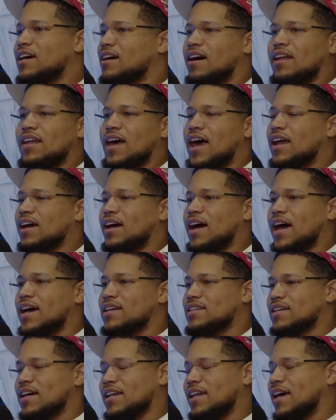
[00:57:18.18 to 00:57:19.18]
a lot of
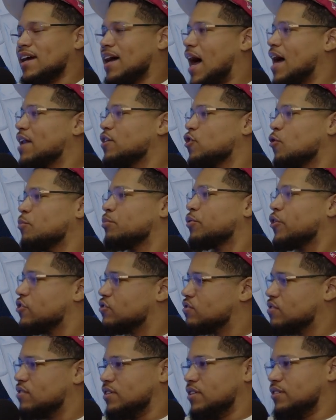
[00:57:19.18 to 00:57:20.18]
guys like I know
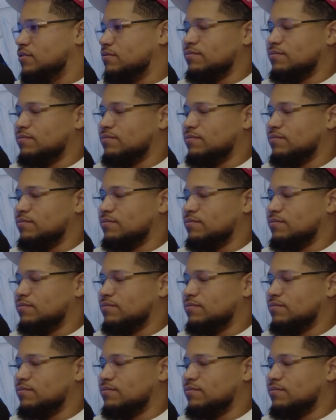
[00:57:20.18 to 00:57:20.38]
personally,